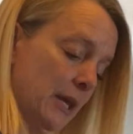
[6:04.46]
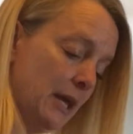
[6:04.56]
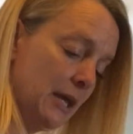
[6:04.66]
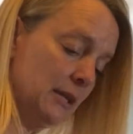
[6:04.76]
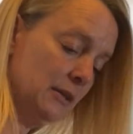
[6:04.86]

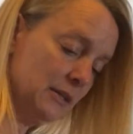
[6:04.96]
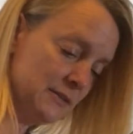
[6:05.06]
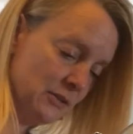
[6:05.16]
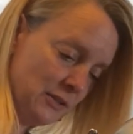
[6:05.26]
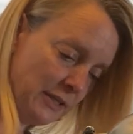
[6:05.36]
again because
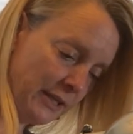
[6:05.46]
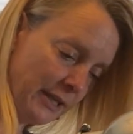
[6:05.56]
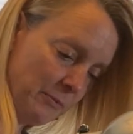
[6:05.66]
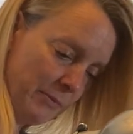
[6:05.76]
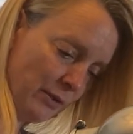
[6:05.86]
it looks like I got
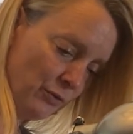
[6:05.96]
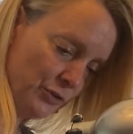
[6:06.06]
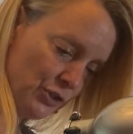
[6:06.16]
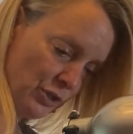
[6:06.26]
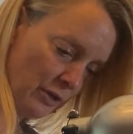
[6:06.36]
a big old
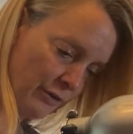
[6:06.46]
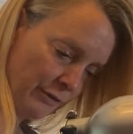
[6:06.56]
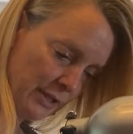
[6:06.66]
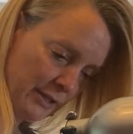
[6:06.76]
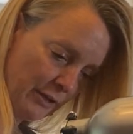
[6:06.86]
chunk
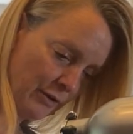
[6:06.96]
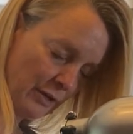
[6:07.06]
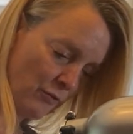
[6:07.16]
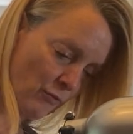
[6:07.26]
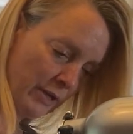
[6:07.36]
right there, and I
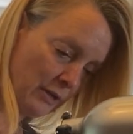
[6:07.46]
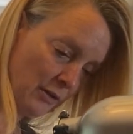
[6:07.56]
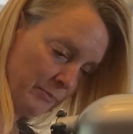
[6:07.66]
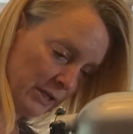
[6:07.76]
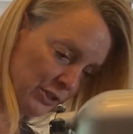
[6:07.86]
don't want
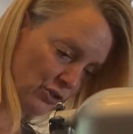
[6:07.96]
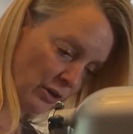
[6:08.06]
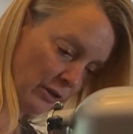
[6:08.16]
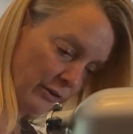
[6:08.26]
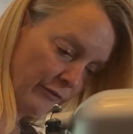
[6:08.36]
a big chunk
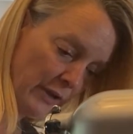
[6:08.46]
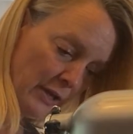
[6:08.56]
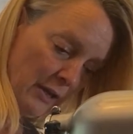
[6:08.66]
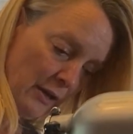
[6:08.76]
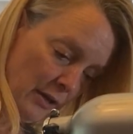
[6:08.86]
of
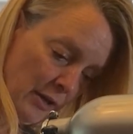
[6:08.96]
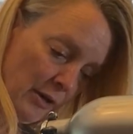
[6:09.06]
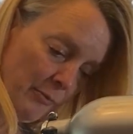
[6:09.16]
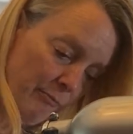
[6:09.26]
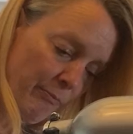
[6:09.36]

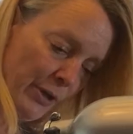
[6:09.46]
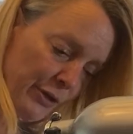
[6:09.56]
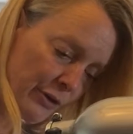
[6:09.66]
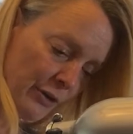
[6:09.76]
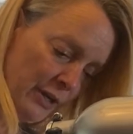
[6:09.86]

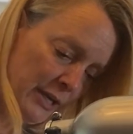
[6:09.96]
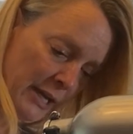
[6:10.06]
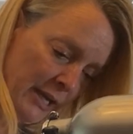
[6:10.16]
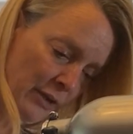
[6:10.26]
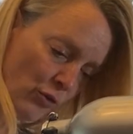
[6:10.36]
butter
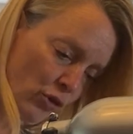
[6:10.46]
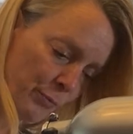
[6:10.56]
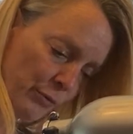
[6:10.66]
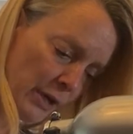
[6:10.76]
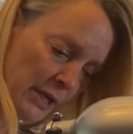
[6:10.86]
not
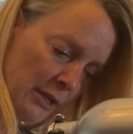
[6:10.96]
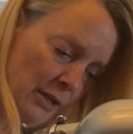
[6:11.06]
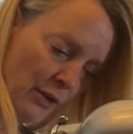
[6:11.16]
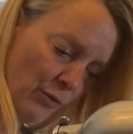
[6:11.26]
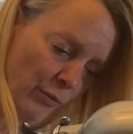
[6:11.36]
incorporated
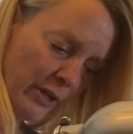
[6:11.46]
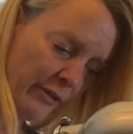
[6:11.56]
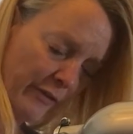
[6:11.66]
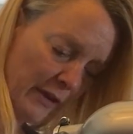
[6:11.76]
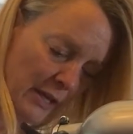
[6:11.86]

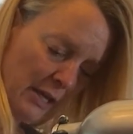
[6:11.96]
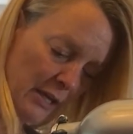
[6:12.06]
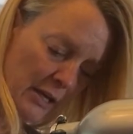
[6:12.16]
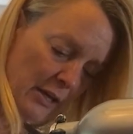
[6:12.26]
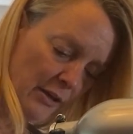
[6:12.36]
with
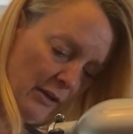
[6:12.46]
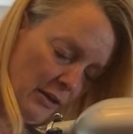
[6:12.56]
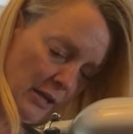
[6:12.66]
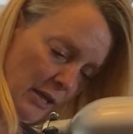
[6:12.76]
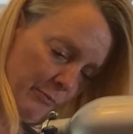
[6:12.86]

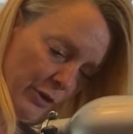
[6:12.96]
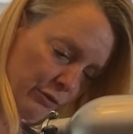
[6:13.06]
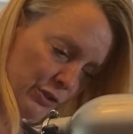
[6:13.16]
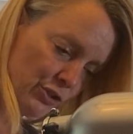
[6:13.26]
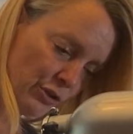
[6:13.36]
butter
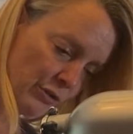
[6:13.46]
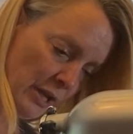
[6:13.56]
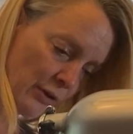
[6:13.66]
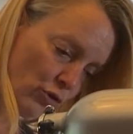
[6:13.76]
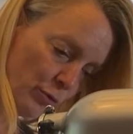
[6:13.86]
and sugar not
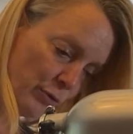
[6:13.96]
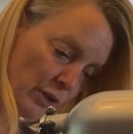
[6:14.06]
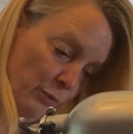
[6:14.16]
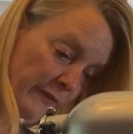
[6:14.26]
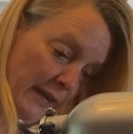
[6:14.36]

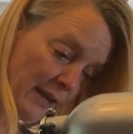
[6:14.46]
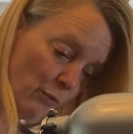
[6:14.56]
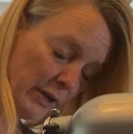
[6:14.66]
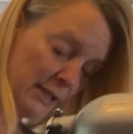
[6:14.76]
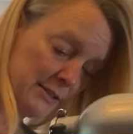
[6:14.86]
incorporated with the egg
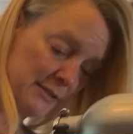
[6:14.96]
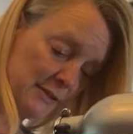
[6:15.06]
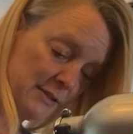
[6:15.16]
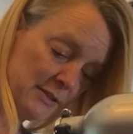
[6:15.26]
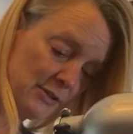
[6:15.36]

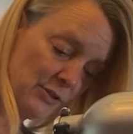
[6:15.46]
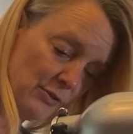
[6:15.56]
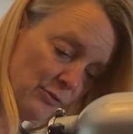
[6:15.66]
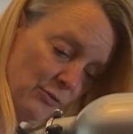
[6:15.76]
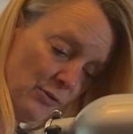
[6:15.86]
whites.
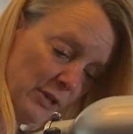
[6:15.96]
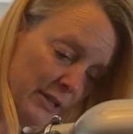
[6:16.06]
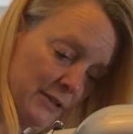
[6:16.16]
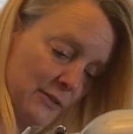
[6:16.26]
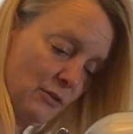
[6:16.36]
So
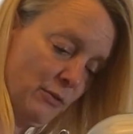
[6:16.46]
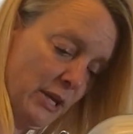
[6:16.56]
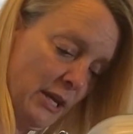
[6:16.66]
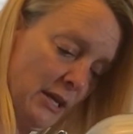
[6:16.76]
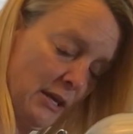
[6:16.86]
let's go
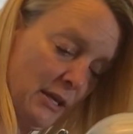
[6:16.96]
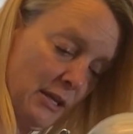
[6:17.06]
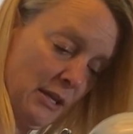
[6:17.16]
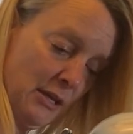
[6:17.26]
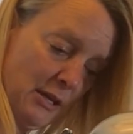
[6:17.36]

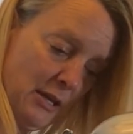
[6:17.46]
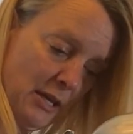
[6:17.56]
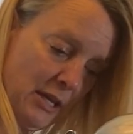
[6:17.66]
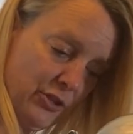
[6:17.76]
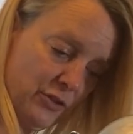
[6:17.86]
ahead
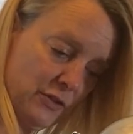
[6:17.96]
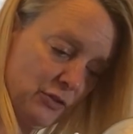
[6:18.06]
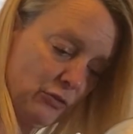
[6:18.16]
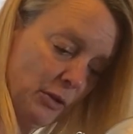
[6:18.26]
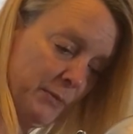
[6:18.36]
and just
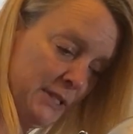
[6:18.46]
scrape it